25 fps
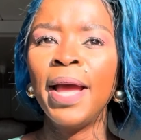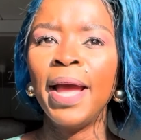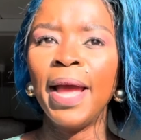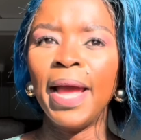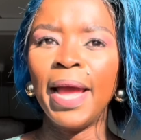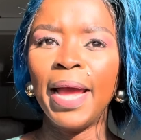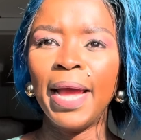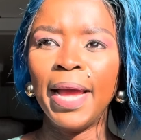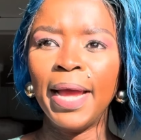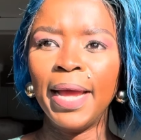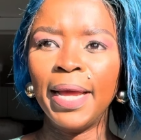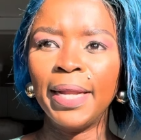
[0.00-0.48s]

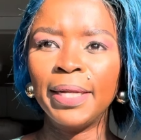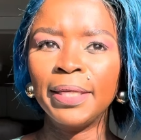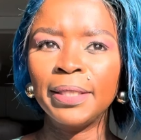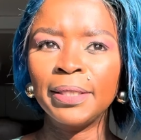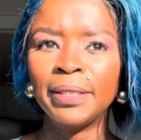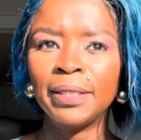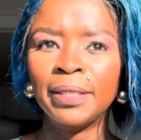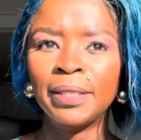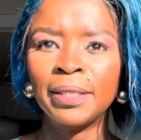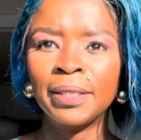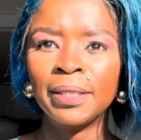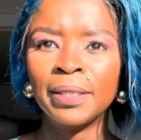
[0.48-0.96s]

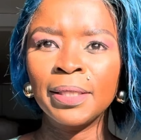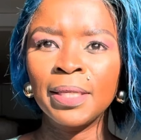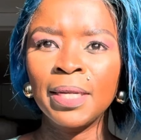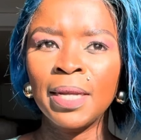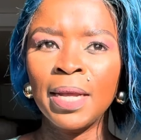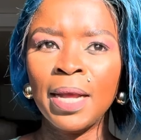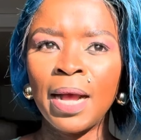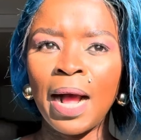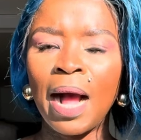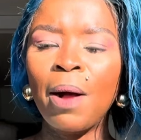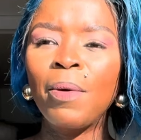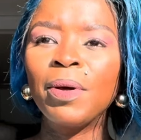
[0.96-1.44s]
And
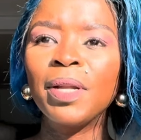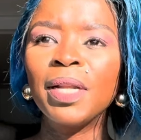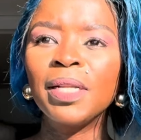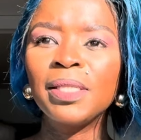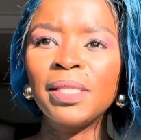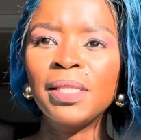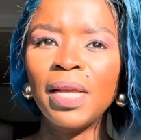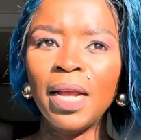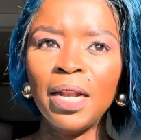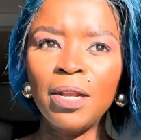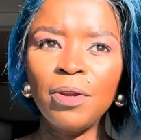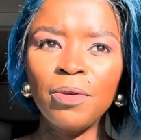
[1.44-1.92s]
I want to
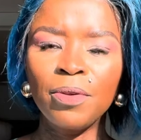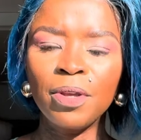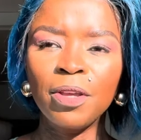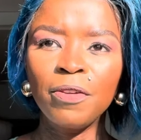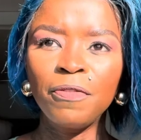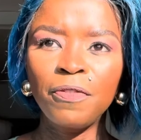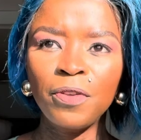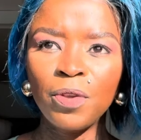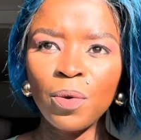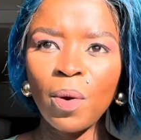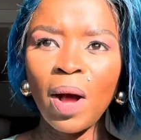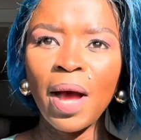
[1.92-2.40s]
tell you,
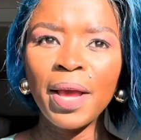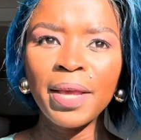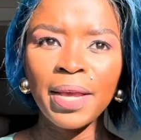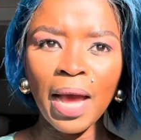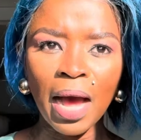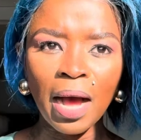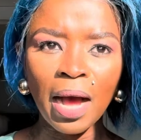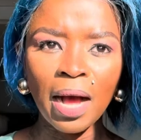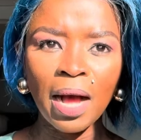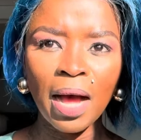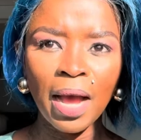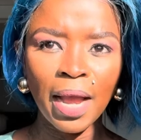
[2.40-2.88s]
if you are
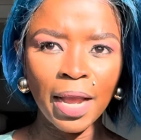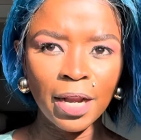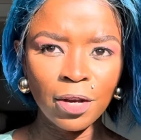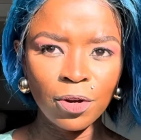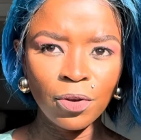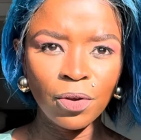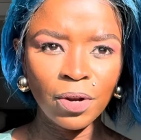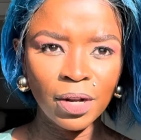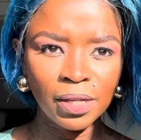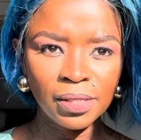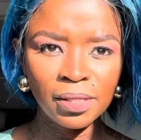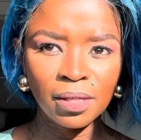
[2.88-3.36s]
younger and you're
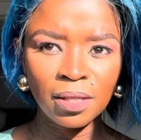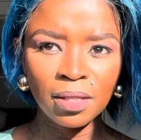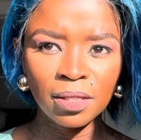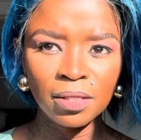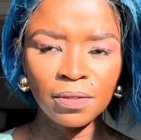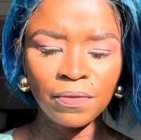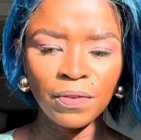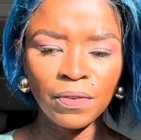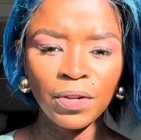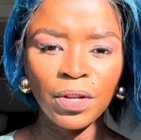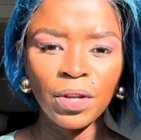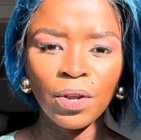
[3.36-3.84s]
going to see this
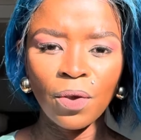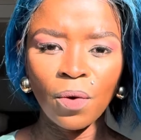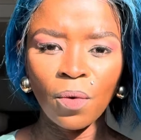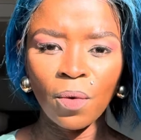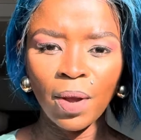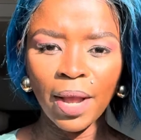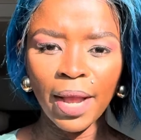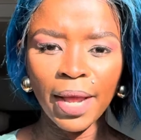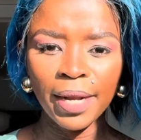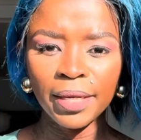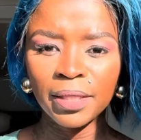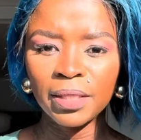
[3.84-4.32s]
video,
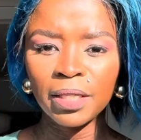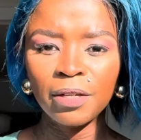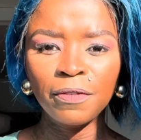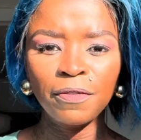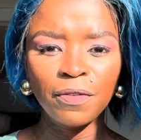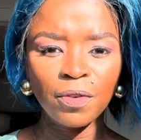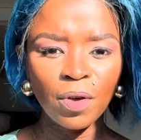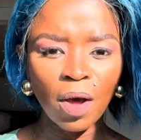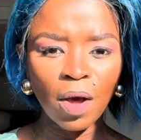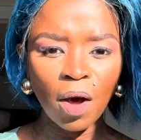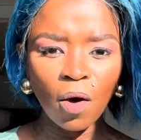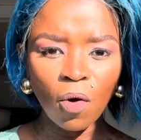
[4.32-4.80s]
and if
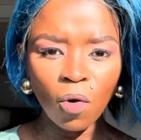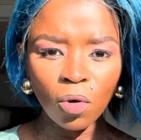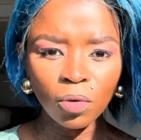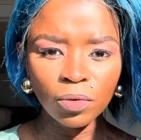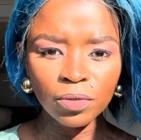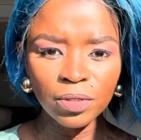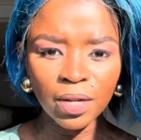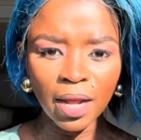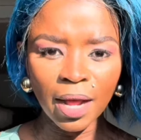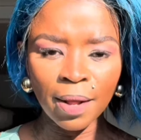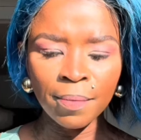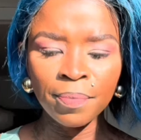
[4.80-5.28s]
you are
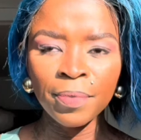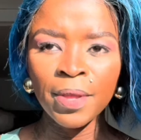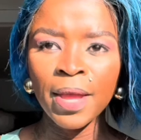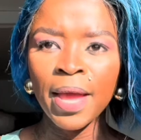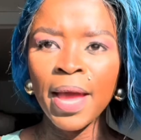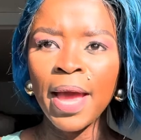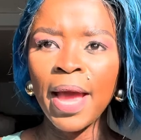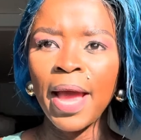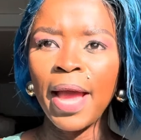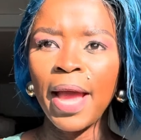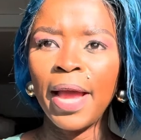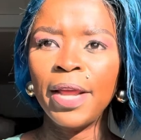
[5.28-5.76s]
older
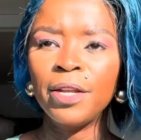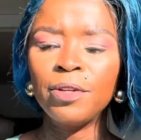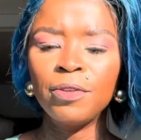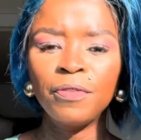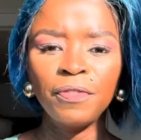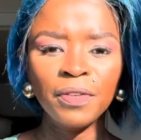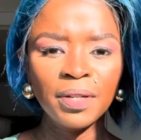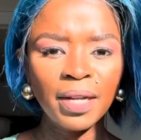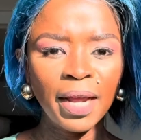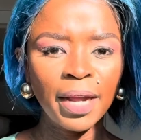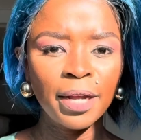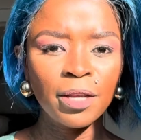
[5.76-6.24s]
and you
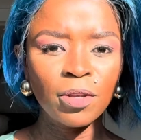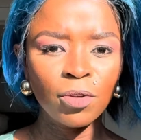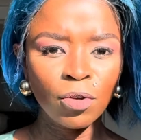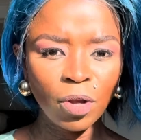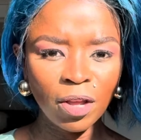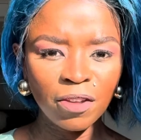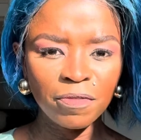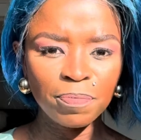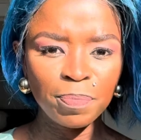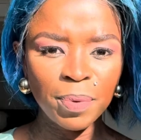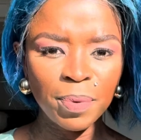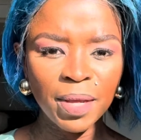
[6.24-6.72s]
feel like you
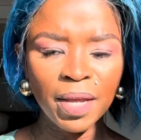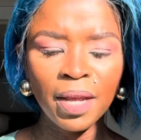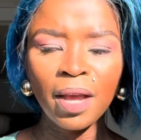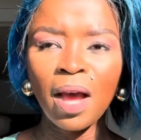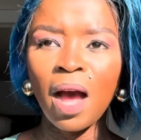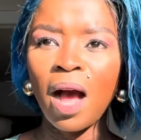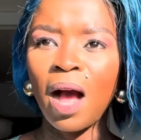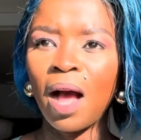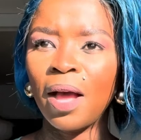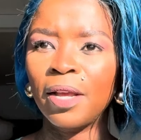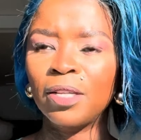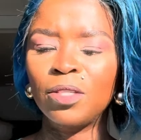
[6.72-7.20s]
have big
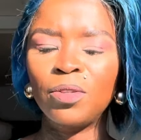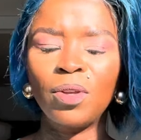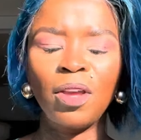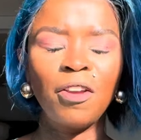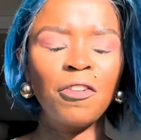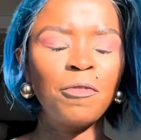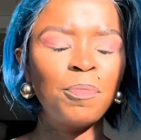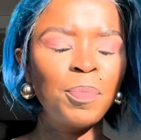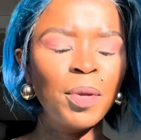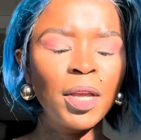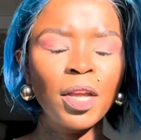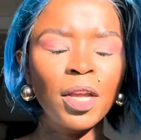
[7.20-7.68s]
eyes, you
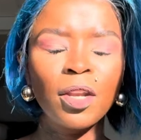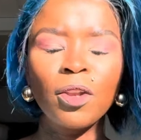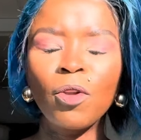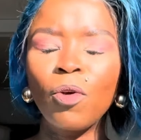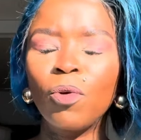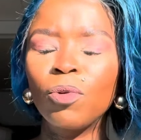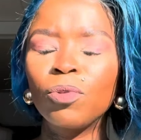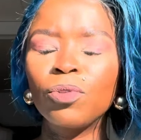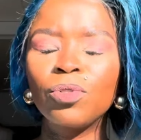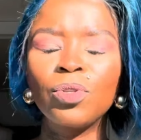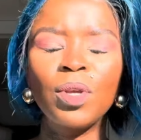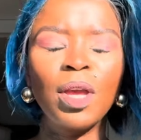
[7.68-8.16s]
have big
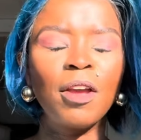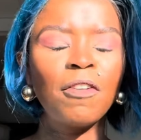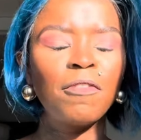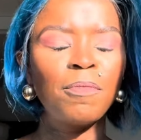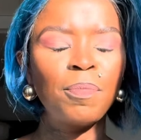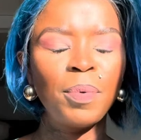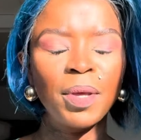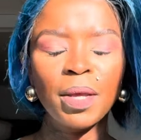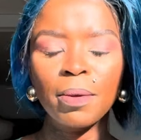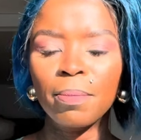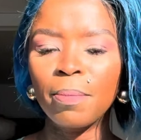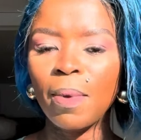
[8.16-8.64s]
nose, you have
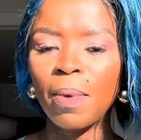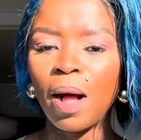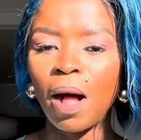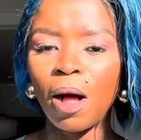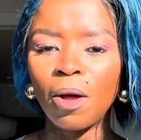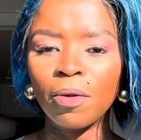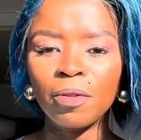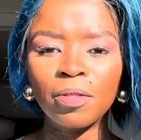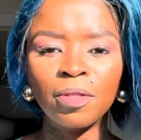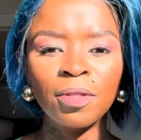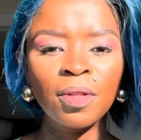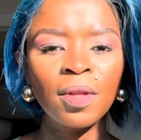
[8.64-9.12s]
big
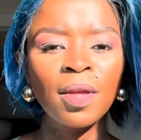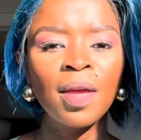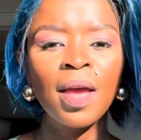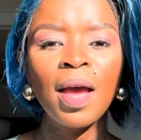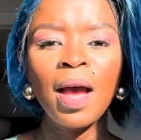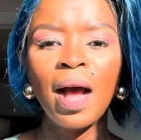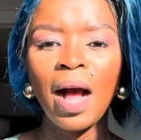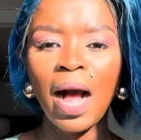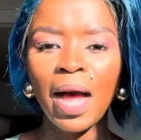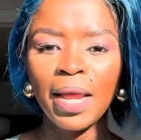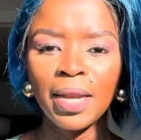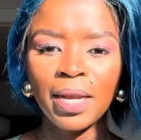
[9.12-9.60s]
mouth,
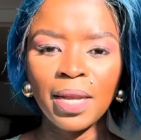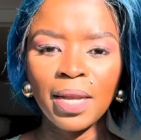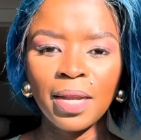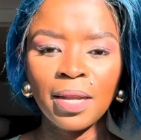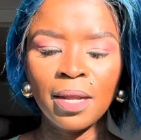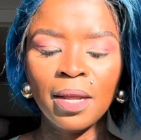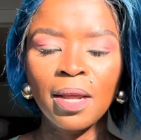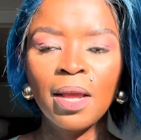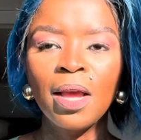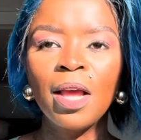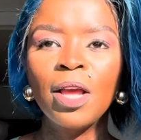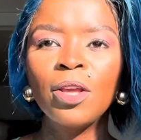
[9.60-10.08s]
honey,
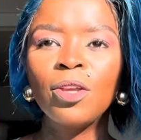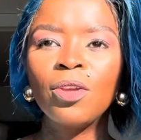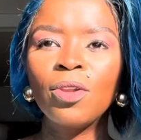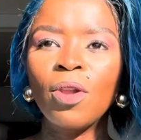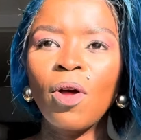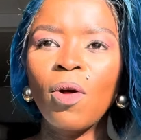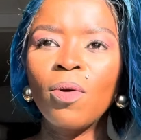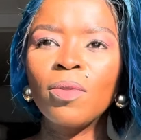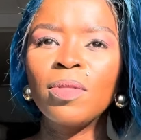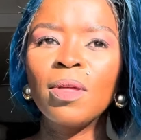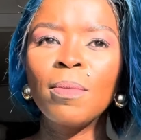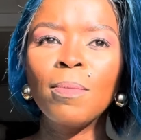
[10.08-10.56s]
you
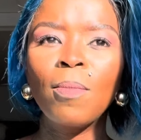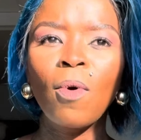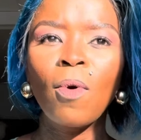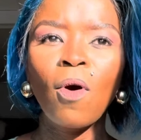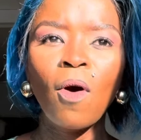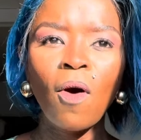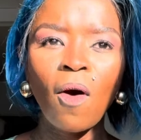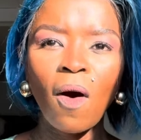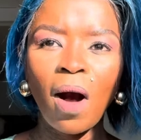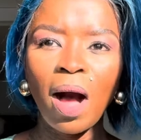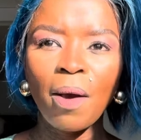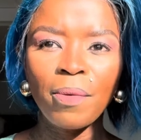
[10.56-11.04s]
know, the
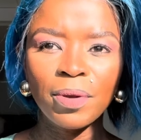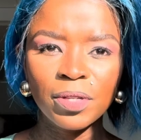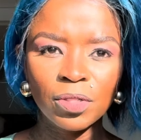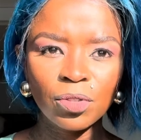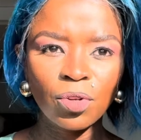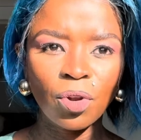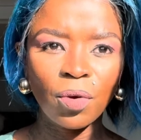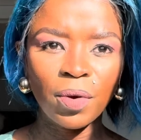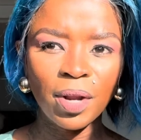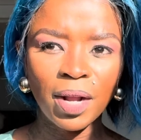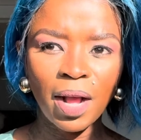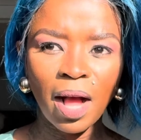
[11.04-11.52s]
more I was
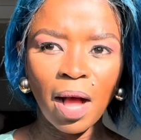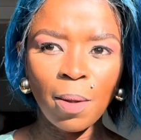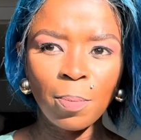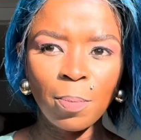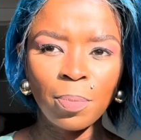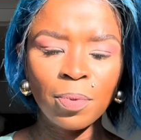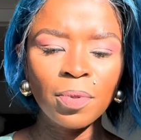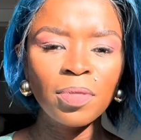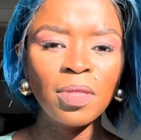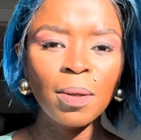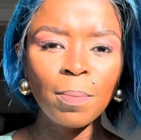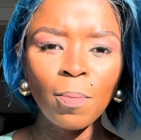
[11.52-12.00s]
growing up,
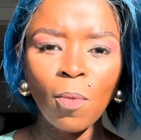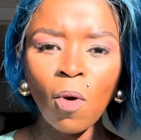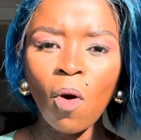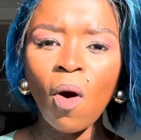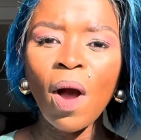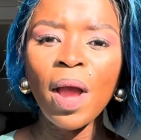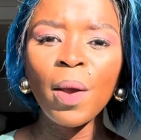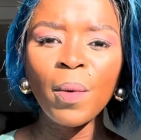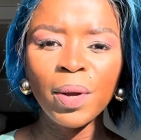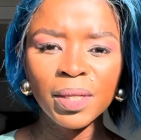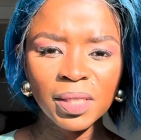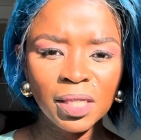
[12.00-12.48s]
the more
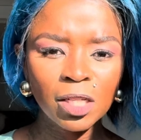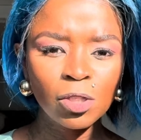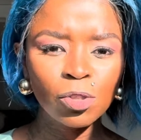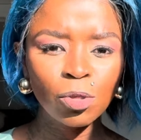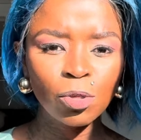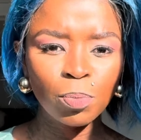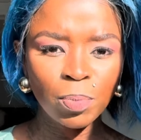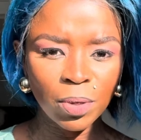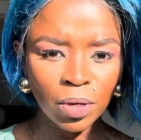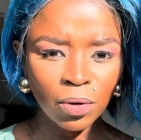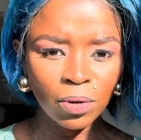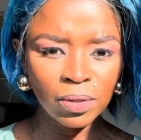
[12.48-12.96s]
I wanted to
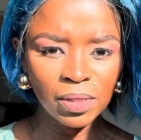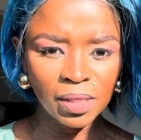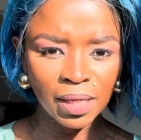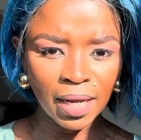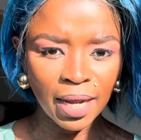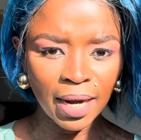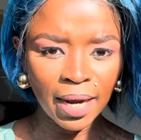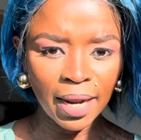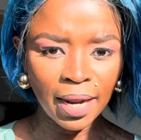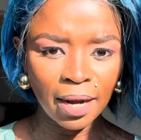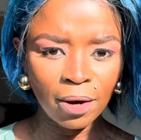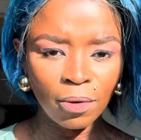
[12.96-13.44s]
be
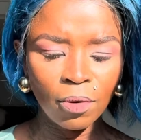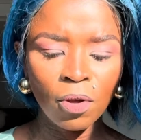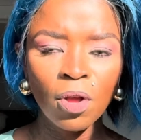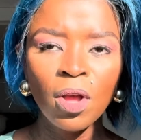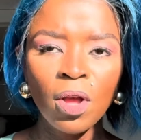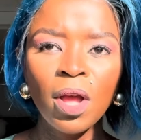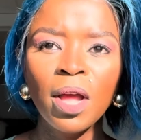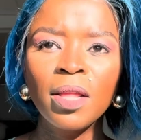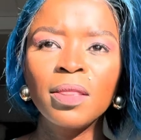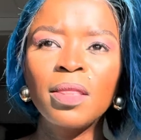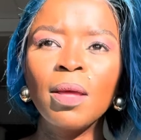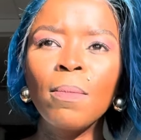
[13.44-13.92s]
Nontsikelelo,
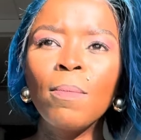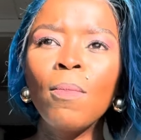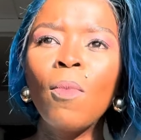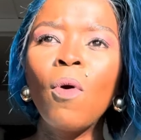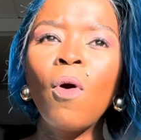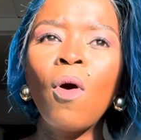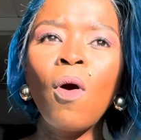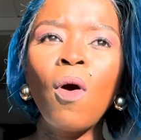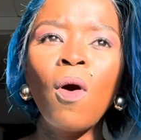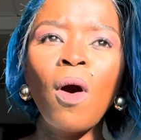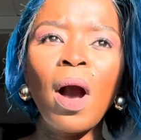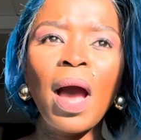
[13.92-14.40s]
the
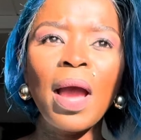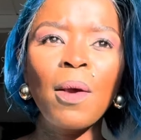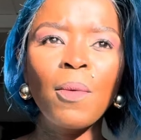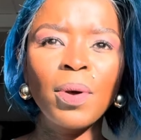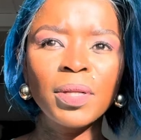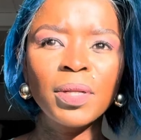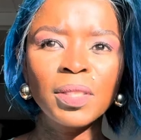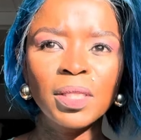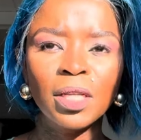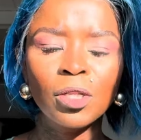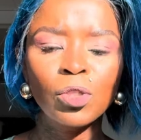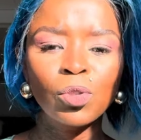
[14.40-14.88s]
more I
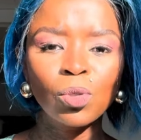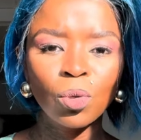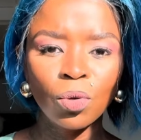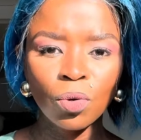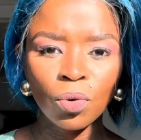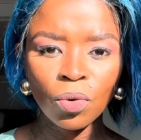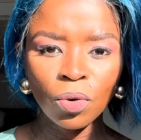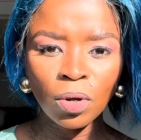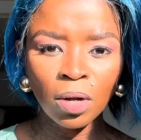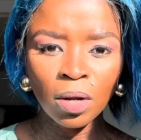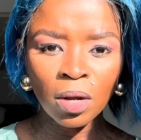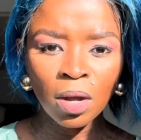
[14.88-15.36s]
wanted to
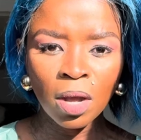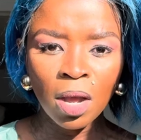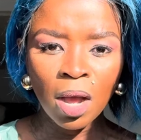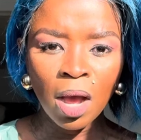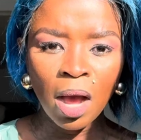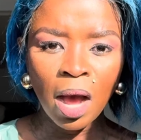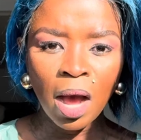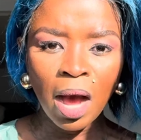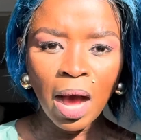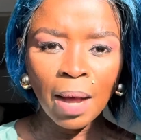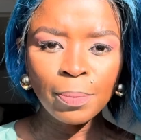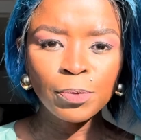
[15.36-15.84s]
look
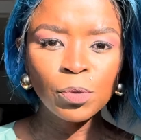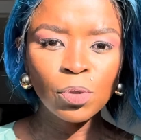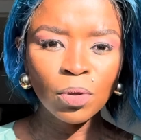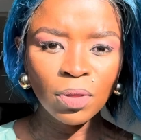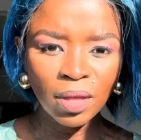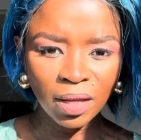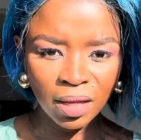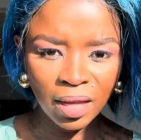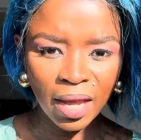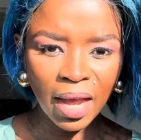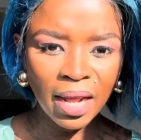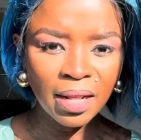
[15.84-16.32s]
up to the
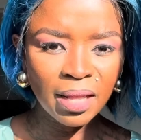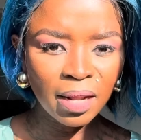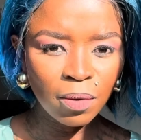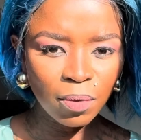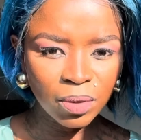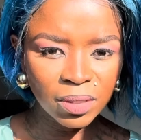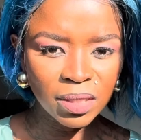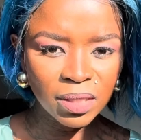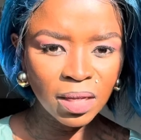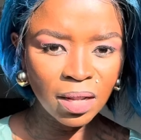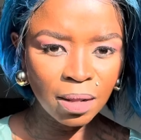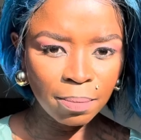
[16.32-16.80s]
girl that
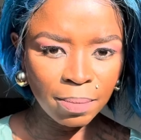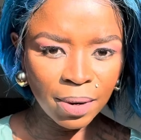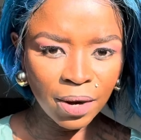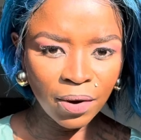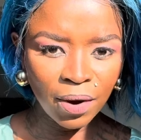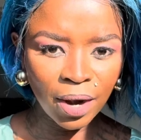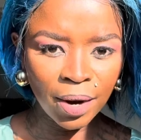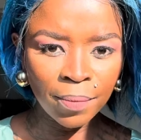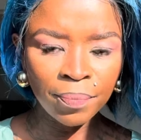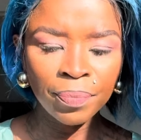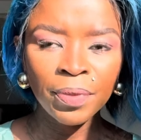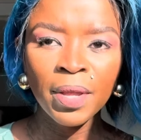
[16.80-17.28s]
was in the
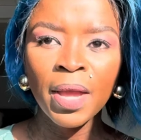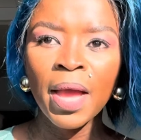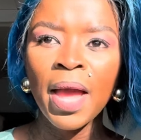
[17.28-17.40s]
mirror.